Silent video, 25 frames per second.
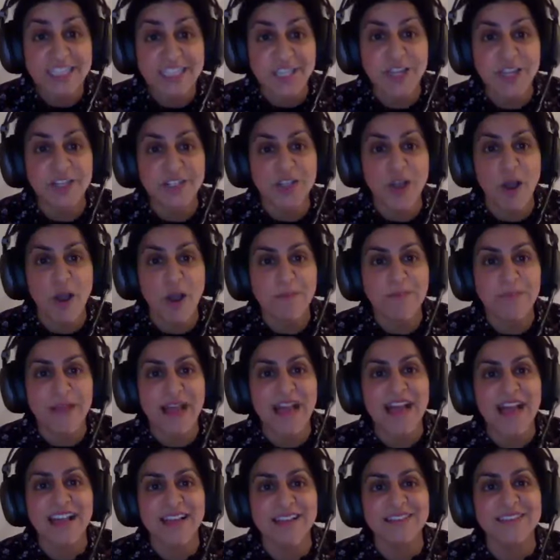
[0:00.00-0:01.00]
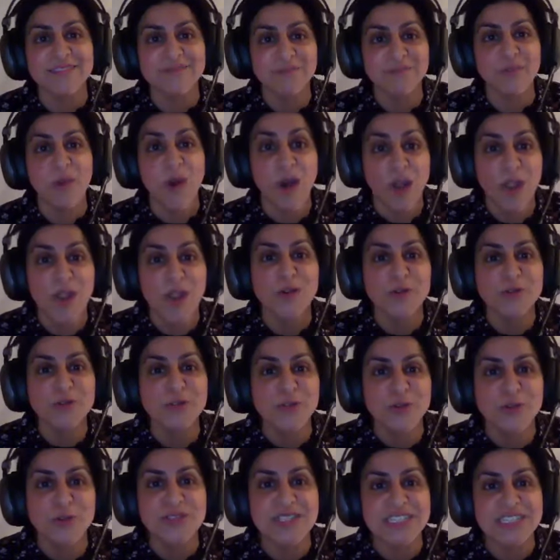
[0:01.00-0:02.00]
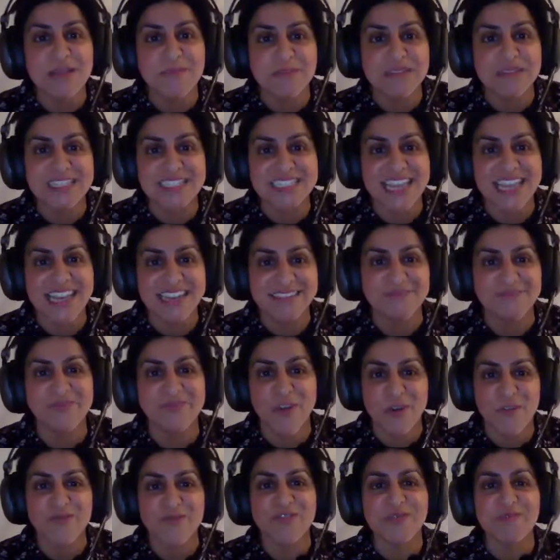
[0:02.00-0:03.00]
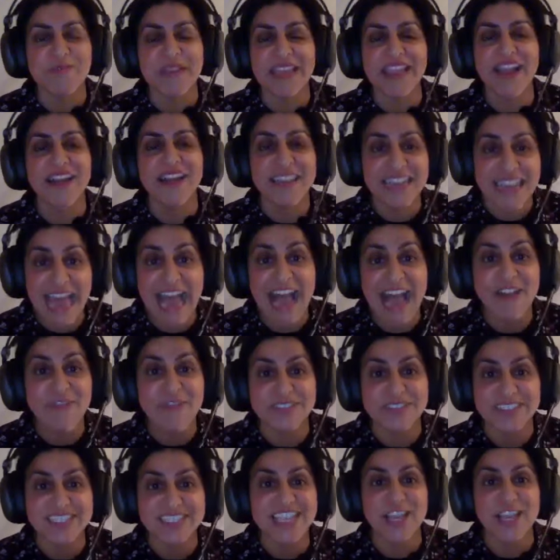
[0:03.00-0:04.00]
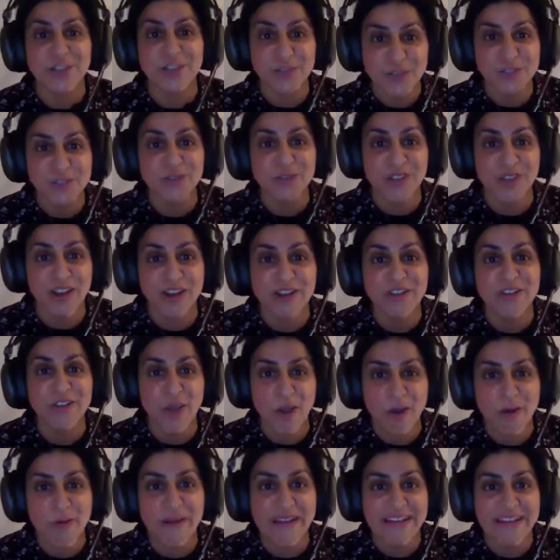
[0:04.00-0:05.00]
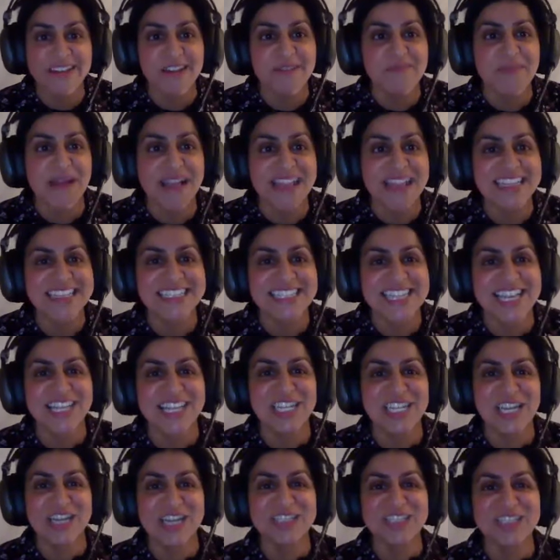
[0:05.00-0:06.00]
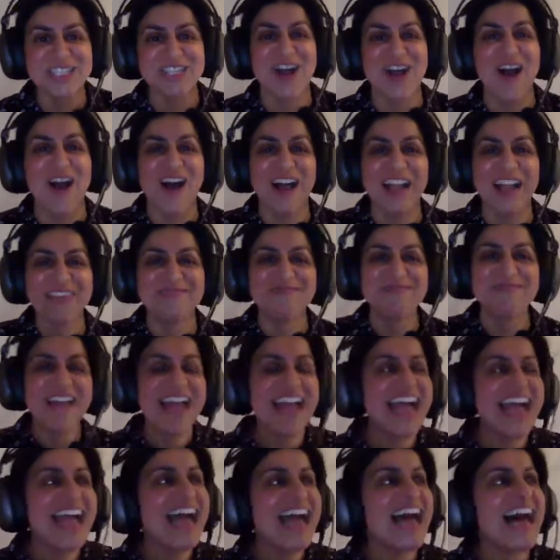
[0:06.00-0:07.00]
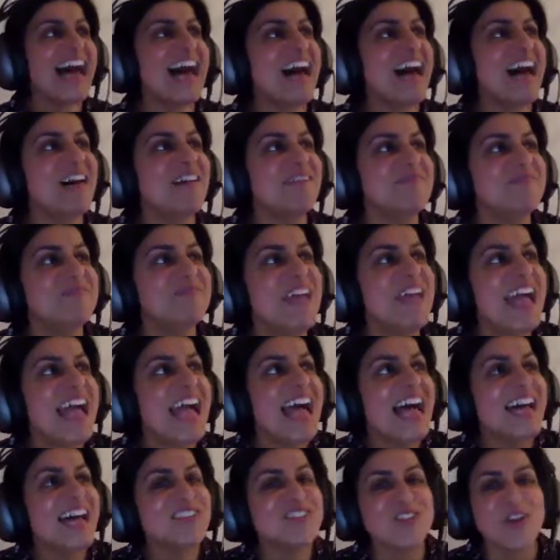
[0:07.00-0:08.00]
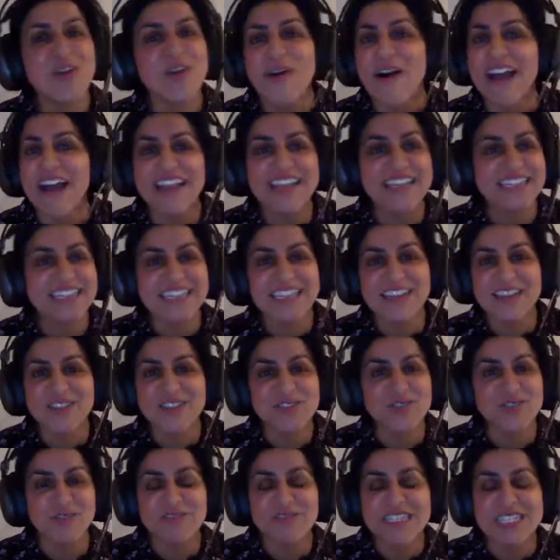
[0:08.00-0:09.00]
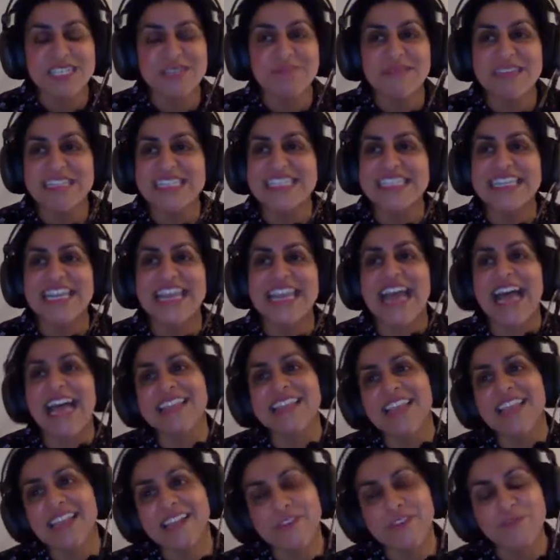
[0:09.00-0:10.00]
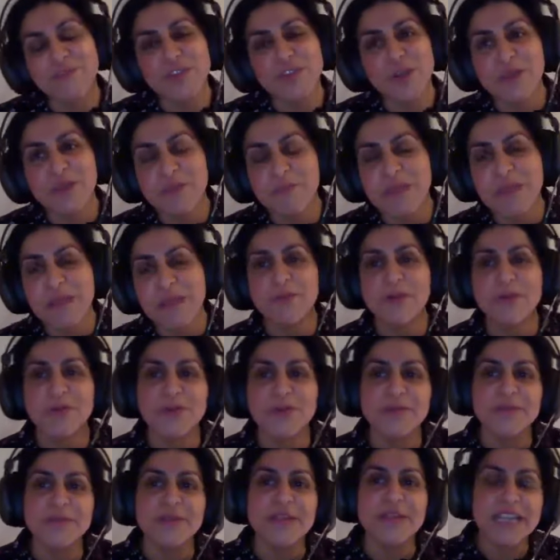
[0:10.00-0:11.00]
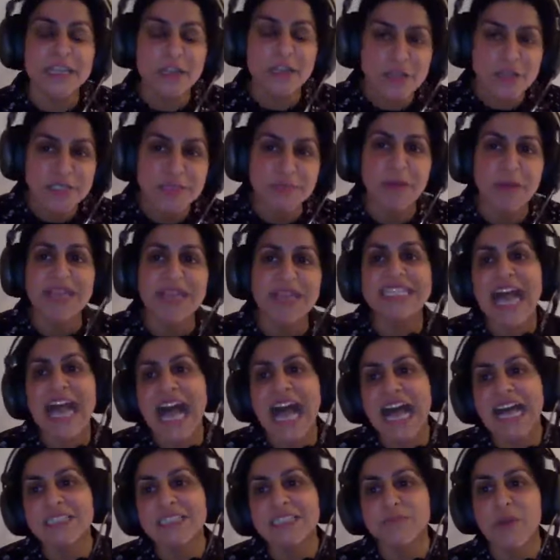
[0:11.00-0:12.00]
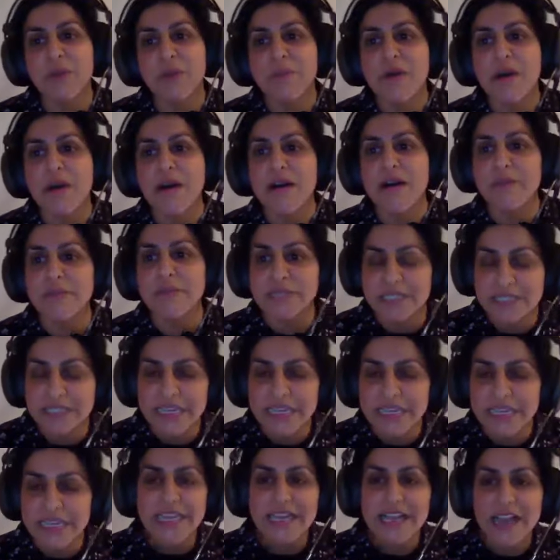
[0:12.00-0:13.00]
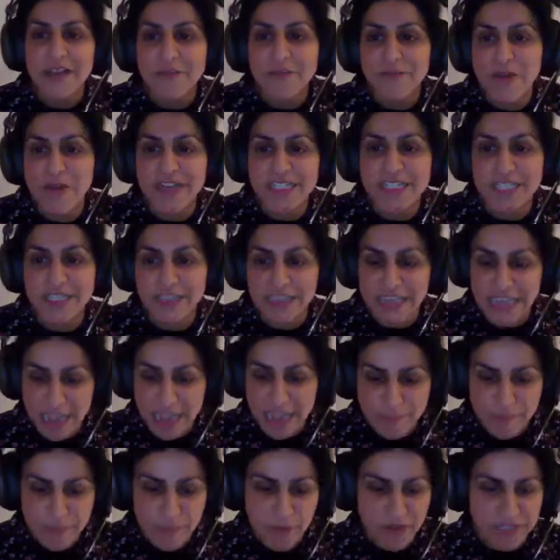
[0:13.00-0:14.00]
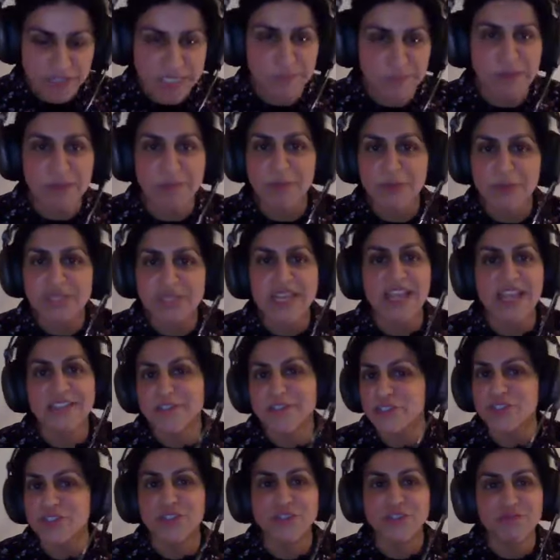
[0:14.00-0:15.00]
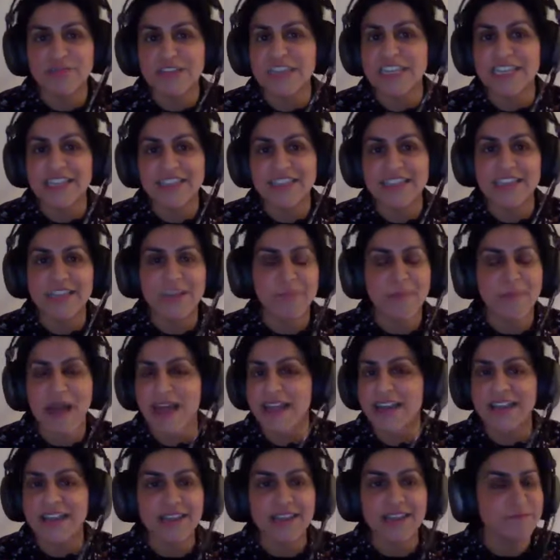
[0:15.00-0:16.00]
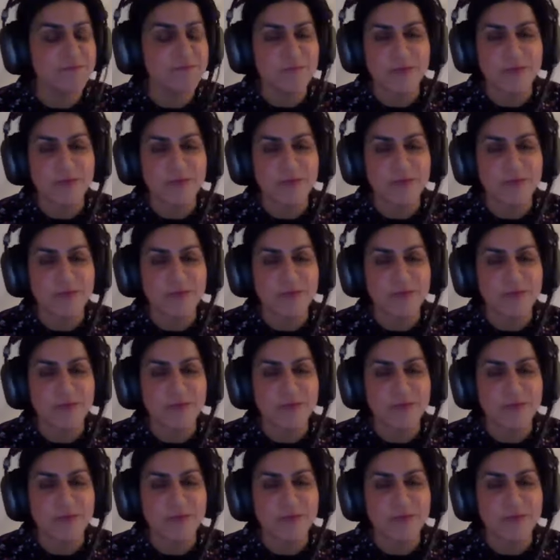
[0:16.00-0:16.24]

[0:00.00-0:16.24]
turned up at my own doorstep and said, vote for me, I'd laugh and say, you're too young, go away and come back in 10 years' time. Yeah. Um, so I, I, uh, sort of dismissed it. And then a few other people, including my dad and my mum and various other Labour Party people, said, you should really think about it.